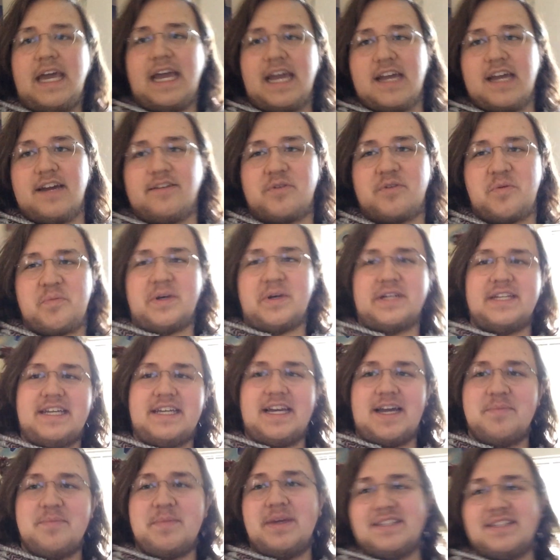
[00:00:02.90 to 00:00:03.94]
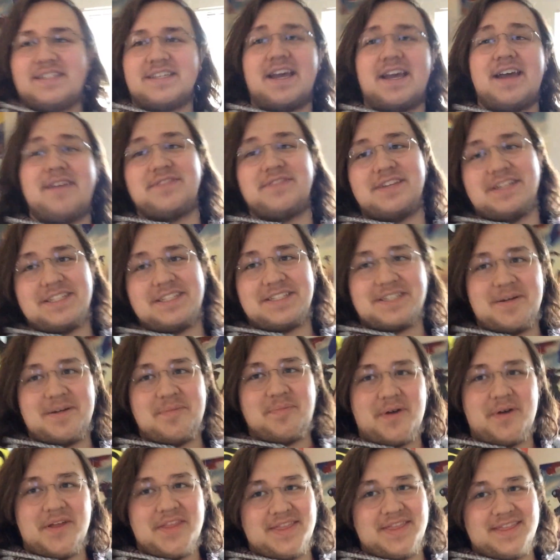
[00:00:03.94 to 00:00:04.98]
Hey everybody, I meant to have this
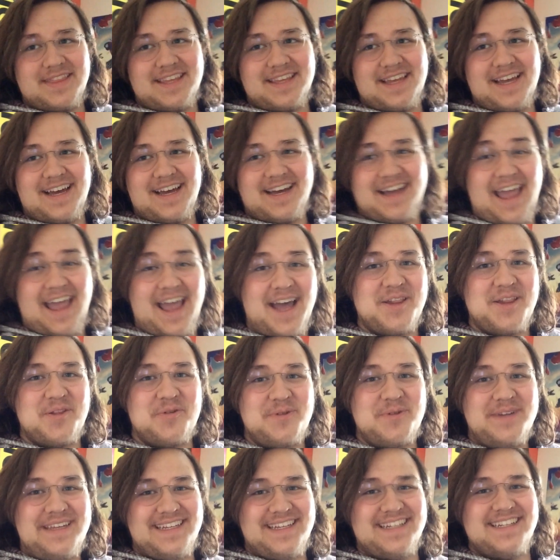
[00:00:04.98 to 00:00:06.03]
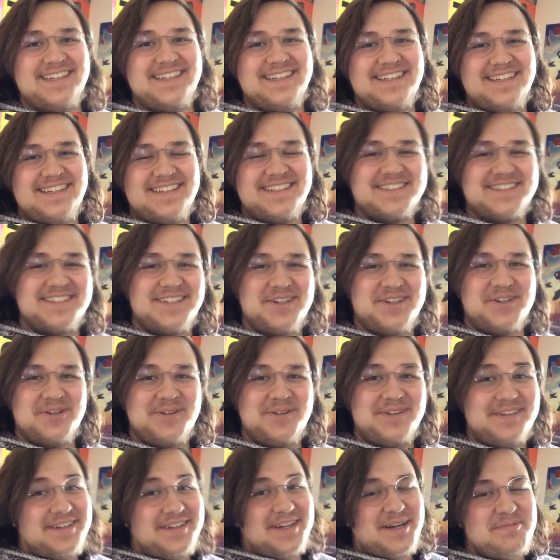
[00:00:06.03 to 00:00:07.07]
up on Halloween,
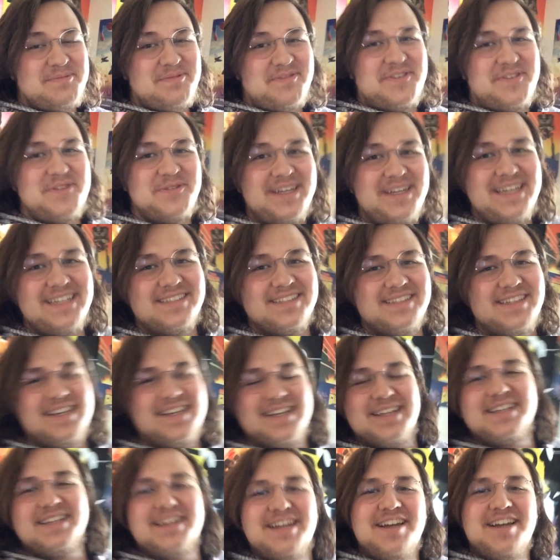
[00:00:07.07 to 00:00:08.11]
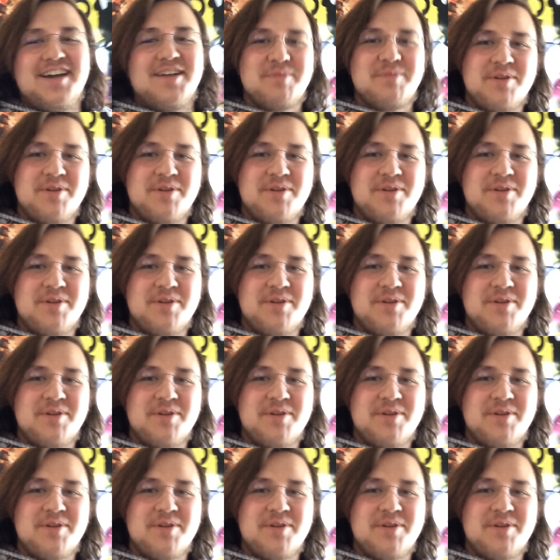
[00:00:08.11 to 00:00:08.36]
so I'm a few days late. I've